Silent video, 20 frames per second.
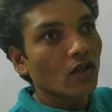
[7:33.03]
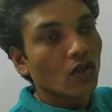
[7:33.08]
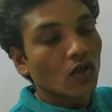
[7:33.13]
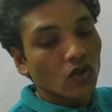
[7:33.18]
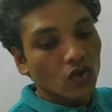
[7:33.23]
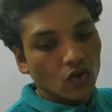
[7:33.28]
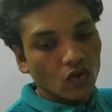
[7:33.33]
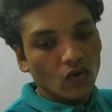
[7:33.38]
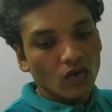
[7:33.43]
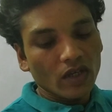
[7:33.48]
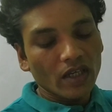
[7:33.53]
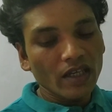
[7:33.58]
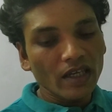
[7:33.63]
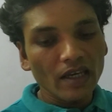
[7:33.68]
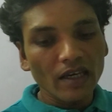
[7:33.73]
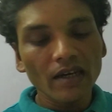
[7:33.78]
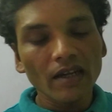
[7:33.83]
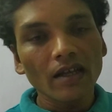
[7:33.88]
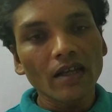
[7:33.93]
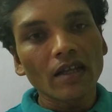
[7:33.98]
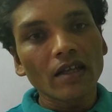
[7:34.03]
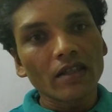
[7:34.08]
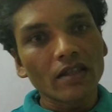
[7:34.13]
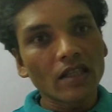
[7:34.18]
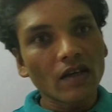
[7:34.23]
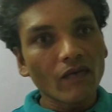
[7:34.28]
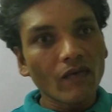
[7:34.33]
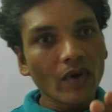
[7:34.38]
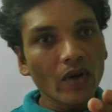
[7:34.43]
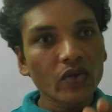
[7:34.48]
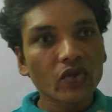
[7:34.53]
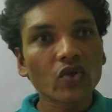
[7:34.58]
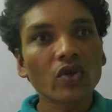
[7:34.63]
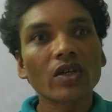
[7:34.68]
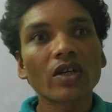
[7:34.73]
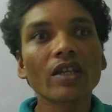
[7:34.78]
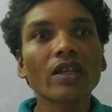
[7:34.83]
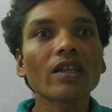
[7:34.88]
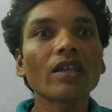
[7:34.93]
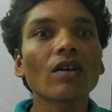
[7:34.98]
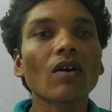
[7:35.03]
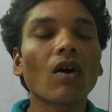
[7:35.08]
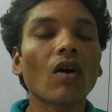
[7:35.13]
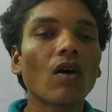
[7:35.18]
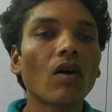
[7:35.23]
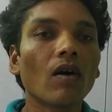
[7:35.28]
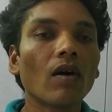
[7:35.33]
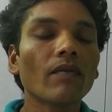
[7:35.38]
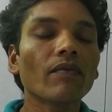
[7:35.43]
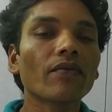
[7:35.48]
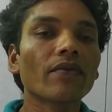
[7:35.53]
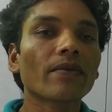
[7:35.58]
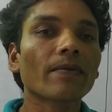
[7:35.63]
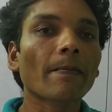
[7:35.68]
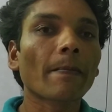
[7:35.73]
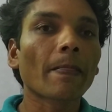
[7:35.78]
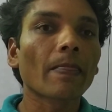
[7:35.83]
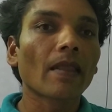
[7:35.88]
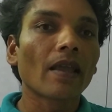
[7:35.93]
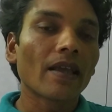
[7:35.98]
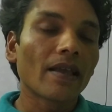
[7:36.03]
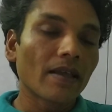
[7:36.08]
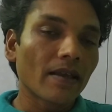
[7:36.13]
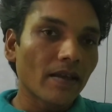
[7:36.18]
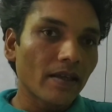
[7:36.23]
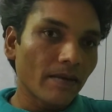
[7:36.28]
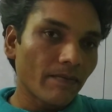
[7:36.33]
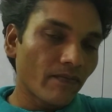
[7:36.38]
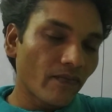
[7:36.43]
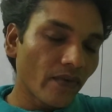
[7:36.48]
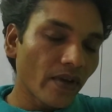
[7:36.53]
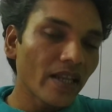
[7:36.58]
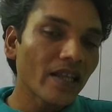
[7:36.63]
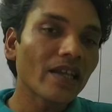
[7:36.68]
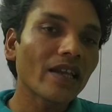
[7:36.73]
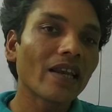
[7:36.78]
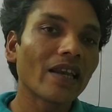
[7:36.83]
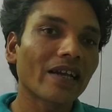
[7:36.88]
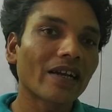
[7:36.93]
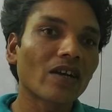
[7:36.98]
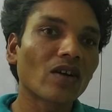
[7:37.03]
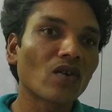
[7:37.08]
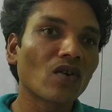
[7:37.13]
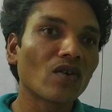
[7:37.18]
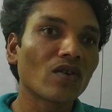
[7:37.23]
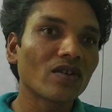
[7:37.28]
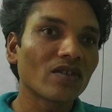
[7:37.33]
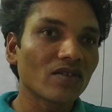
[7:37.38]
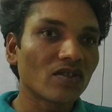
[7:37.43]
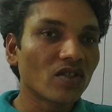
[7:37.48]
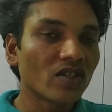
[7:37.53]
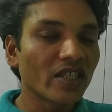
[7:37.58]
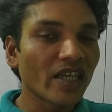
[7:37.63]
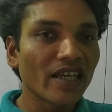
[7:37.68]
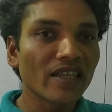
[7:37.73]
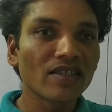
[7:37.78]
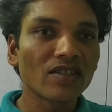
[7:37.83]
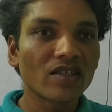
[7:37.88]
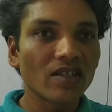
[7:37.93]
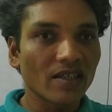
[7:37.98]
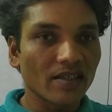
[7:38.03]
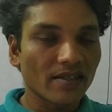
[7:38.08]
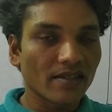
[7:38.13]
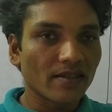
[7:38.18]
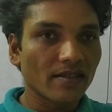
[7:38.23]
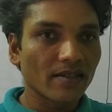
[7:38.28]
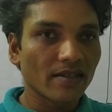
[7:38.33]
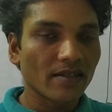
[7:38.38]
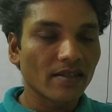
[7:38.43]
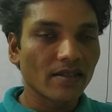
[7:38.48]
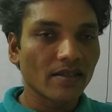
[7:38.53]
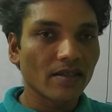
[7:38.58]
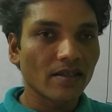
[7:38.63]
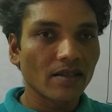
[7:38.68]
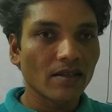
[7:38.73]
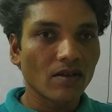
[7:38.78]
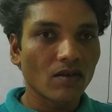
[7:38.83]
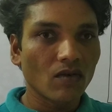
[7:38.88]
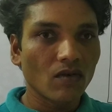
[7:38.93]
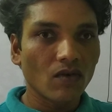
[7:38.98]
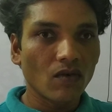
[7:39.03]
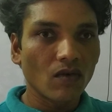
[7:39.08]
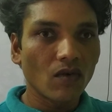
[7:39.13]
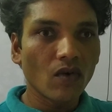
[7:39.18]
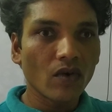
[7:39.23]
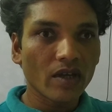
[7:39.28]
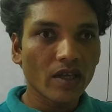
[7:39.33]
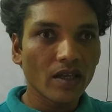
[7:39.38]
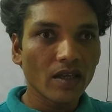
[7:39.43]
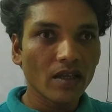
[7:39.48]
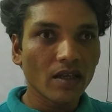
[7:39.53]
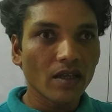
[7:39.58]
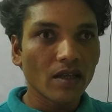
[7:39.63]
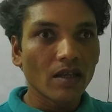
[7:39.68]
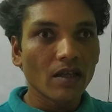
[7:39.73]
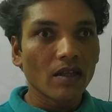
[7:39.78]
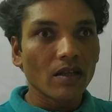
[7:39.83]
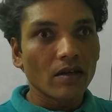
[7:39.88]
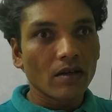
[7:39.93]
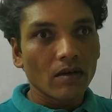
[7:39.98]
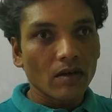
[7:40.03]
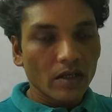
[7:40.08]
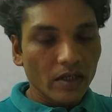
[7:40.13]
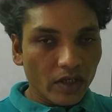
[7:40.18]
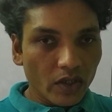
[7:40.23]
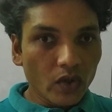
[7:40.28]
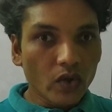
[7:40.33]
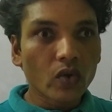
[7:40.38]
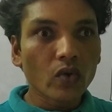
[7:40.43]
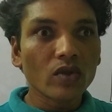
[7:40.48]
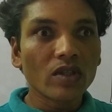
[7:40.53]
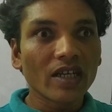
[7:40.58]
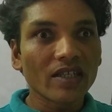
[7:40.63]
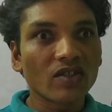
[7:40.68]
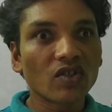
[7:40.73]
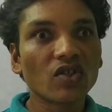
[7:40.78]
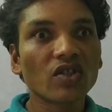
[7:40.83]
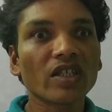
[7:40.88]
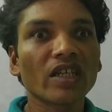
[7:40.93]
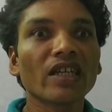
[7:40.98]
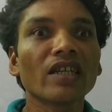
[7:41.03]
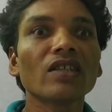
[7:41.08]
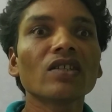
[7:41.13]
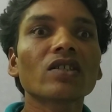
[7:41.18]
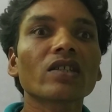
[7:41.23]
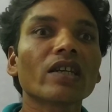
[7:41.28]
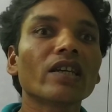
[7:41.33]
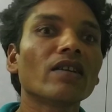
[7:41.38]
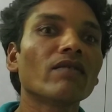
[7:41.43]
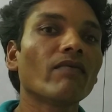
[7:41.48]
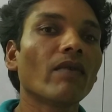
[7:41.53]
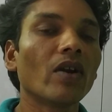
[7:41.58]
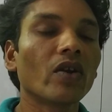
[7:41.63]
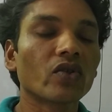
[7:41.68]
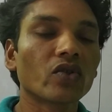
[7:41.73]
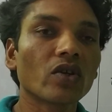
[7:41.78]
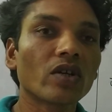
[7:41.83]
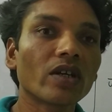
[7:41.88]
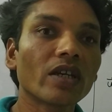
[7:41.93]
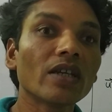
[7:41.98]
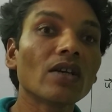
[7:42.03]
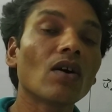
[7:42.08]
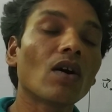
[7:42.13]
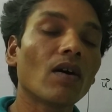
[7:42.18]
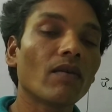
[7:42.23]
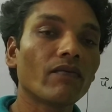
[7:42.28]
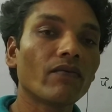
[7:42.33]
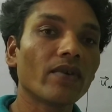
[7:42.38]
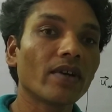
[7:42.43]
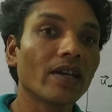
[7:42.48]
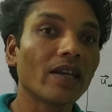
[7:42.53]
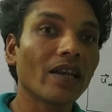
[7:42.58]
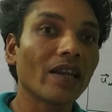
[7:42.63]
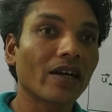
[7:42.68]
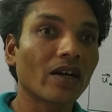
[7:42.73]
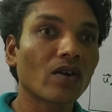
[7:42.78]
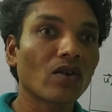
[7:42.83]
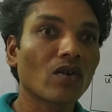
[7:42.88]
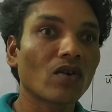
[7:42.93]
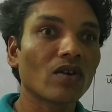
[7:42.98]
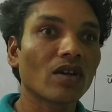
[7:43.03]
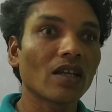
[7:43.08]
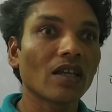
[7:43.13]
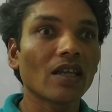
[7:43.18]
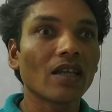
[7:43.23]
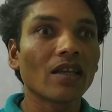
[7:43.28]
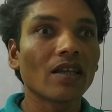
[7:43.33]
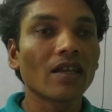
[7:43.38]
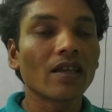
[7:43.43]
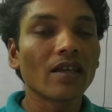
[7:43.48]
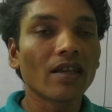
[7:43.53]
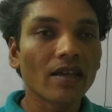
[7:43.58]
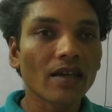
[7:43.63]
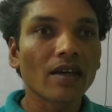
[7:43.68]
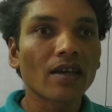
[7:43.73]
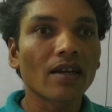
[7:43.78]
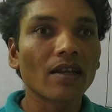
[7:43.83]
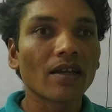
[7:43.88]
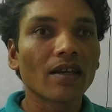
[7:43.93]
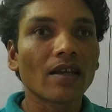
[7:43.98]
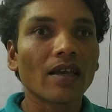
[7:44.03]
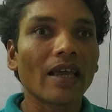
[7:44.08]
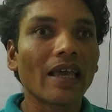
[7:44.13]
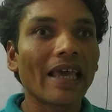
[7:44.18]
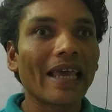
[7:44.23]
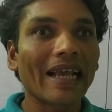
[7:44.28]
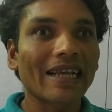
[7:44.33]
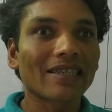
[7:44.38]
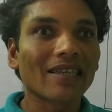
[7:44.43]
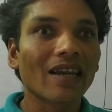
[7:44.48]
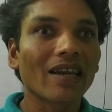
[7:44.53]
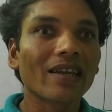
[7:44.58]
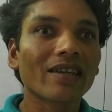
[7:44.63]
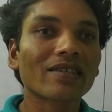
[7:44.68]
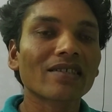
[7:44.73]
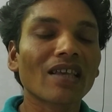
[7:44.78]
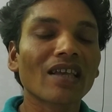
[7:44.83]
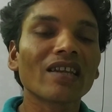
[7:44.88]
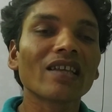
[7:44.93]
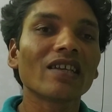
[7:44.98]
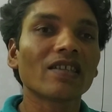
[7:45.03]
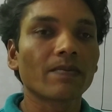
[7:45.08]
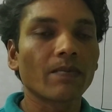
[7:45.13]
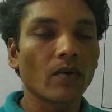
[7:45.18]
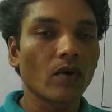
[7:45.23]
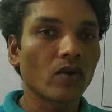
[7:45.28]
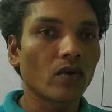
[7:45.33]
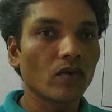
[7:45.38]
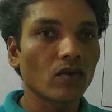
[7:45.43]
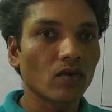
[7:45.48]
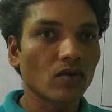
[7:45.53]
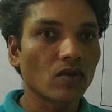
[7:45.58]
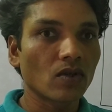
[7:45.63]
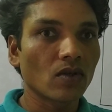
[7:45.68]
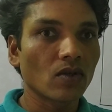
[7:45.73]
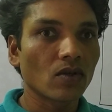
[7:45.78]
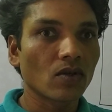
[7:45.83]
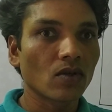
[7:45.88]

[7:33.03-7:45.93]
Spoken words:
So here the velocity of free electron changes. Okay, due to the change in velocity of free electron, here acceleration is produced.